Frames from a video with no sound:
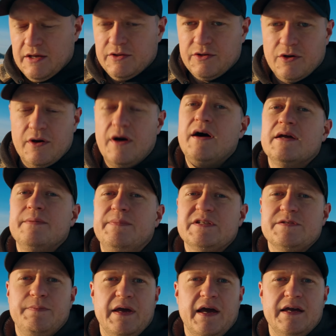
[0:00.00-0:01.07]
the
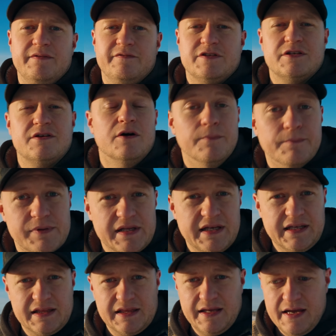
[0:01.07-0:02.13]
ibis behaves
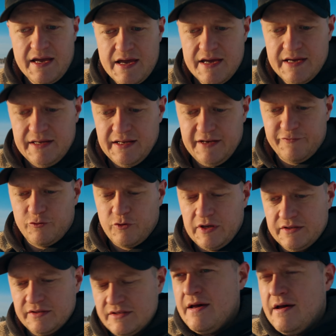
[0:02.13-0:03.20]
completely
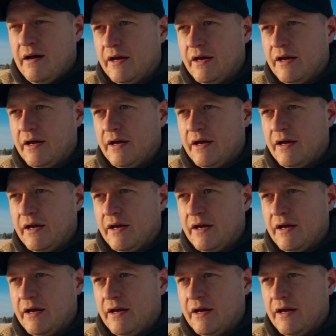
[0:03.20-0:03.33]
different.